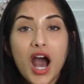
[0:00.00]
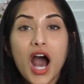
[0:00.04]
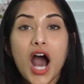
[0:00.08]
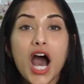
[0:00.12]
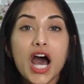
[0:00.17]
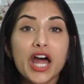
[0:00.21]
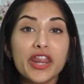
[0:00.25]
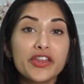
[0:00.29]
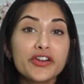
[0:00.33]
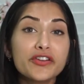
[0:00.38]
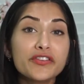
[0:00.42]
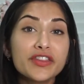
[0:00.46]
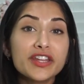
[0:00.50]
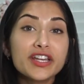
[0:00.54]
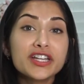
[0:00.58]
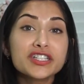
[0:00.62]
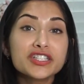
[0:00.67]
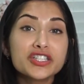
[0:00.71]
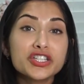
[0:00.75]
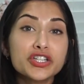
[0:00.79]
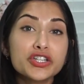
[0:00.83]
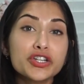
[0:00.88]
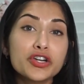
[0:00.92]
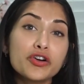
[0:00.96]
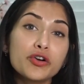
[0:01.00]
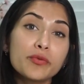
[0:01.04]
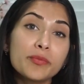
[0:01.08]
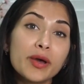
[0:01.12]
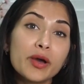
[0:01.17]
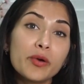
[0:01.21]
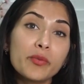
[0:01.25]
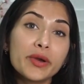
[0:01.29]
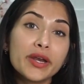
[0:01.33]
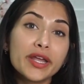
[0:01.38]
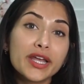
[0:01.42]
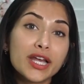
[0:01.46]
Other things to know
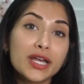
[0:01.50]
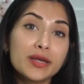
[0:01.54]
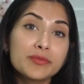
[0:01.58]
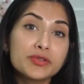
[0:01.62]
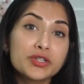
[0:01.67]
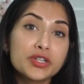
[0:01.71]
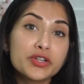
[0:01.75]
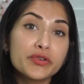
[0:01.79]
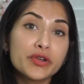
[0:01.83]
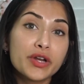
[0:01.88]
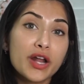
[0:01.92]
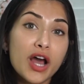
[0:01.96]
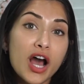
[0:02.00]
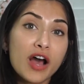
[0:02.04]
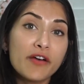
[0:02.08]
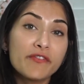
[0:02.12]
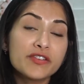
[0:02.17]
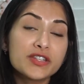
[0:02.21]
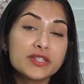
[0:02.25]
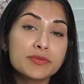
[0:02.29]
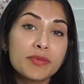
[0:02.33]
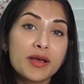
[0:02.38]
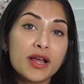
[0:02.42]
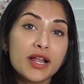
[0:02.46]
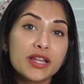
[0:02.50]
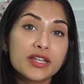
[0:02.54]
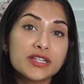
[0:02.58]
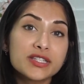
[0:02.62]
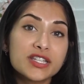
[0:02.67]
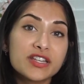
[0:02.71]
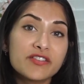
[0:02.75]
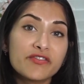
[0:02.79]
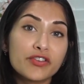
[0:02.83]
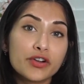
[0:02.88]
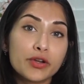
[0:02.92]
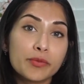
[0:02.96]
about when it comes to an office
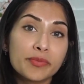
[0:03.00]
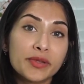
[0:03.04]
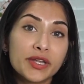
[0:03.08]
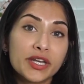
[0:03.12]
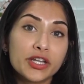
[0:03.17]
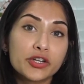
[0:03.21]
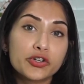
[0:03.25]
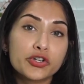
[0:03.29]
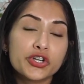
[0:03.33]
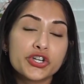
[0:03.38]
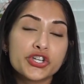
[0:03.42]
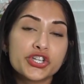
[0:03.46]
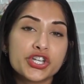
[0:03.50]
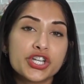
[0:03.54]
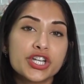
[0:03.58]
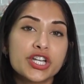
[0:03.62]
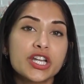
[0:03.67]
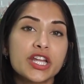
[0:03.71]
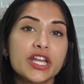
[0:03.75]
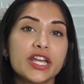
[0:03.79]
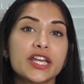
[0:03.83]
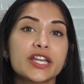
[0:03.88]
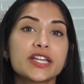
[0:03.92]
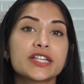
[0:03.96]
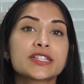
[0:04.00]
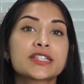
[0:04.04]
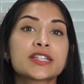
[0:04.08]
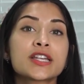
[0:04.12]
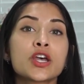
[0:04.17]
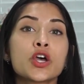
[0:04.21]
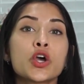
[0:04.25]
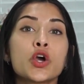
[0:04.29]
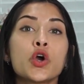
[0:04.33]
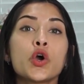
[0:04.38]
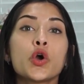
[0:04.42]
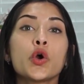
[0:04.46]
policy for a pediatrician is
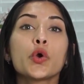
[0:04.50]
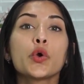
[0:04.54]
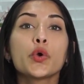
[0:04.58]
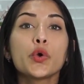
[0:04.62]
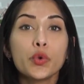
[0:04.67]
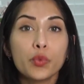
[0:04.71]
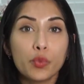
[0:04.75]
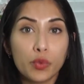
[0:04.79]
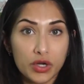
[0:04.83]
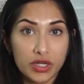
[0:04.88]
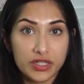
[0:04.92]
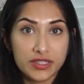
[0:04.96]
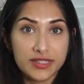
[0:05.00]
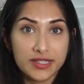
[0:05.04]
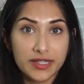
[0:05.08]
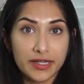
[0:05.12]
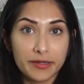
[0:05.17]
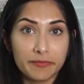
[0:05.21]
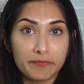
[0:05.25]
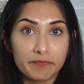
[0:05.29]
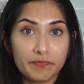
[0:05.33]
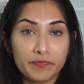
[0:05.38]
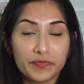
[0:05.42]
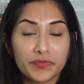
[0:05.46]
who works there.